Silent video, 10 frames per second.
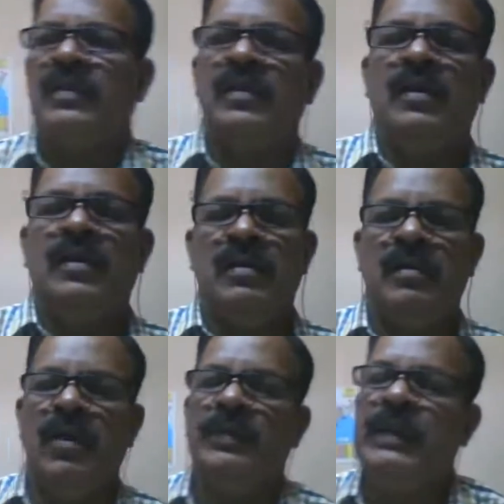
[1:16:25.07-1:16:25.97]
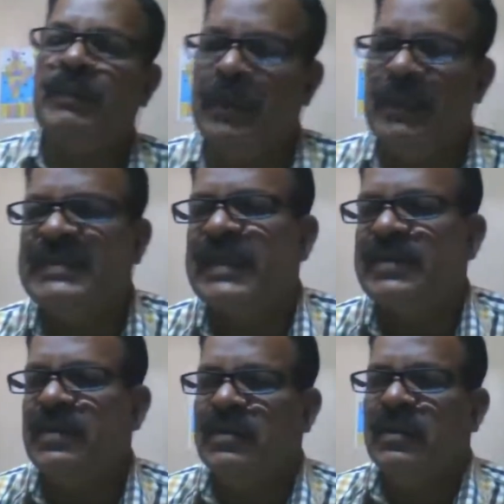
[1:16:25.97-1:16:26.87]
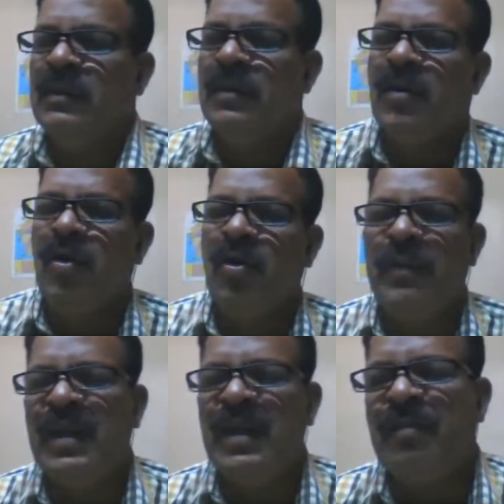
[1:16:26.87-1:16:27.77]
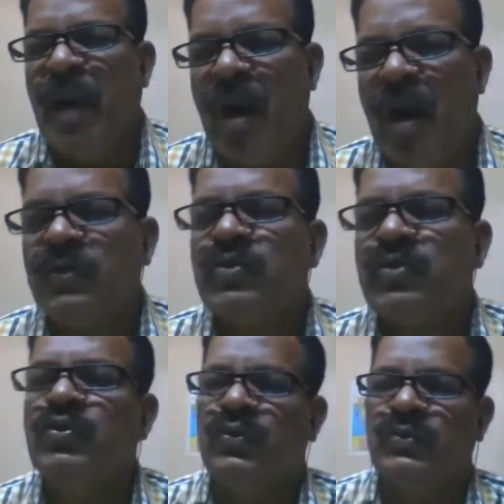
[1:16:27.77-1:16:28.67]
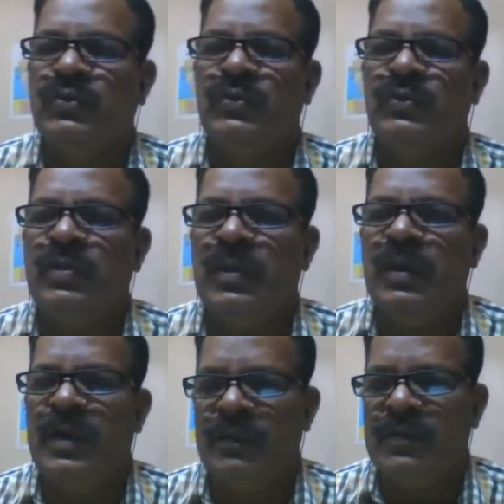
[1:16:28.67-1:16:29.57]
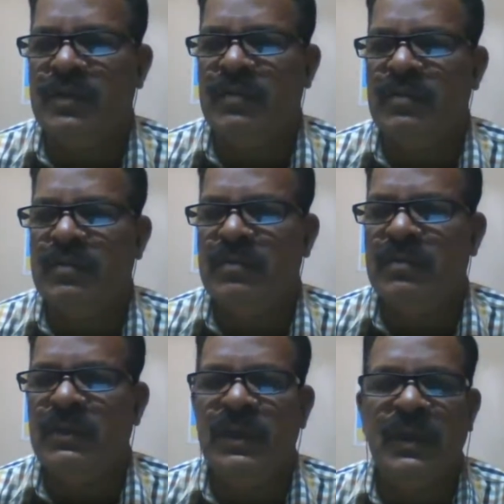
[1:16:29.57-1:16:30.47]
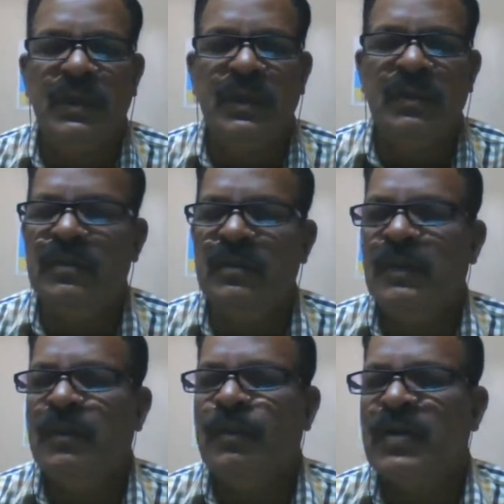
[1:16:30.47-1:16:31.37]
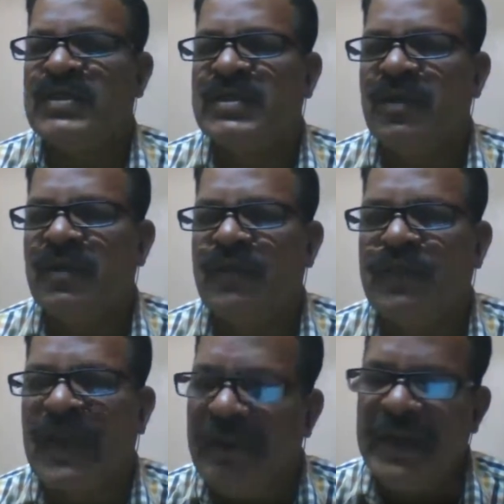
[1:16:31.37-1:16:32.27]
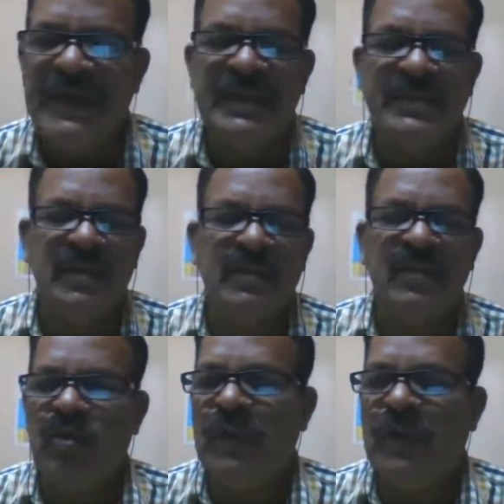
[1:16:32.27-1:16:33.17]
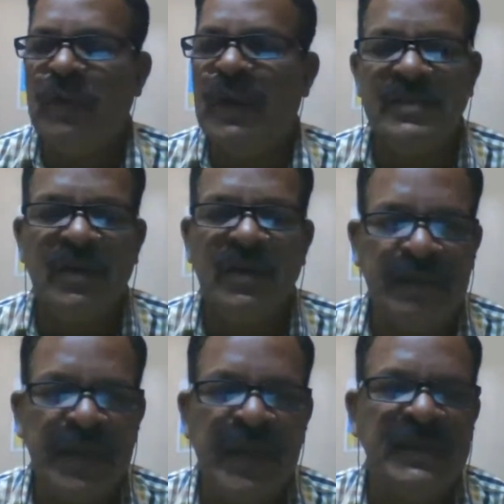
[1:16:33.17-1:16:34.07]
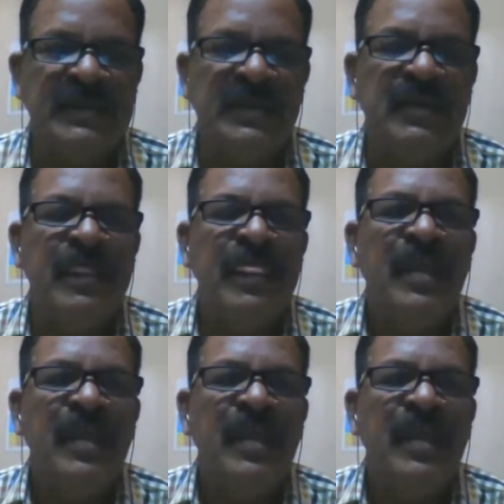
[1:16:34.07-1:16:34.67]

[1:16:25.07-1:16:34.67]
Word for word: uh, of the public sector, government is bound to adopt the process of privatization, globalization, liberalization.